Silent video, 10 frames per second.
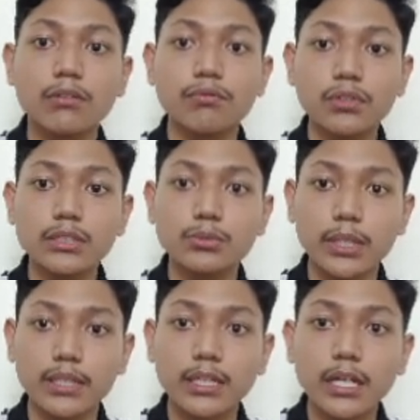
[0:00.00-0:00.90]
First
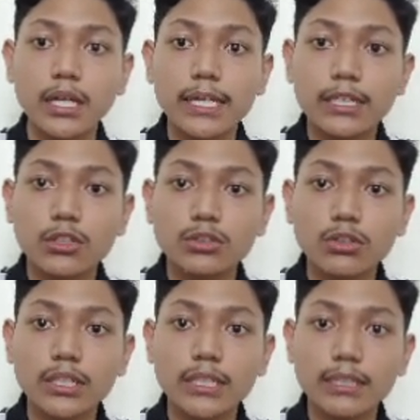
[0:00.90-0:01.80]
one,
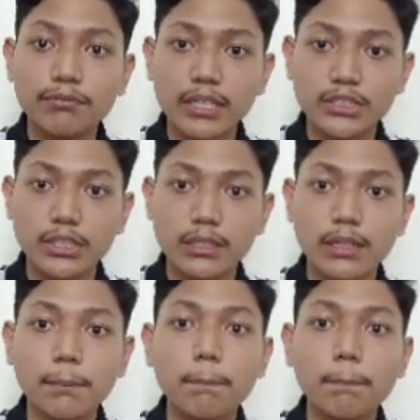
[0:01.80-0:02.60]
controlling inflation.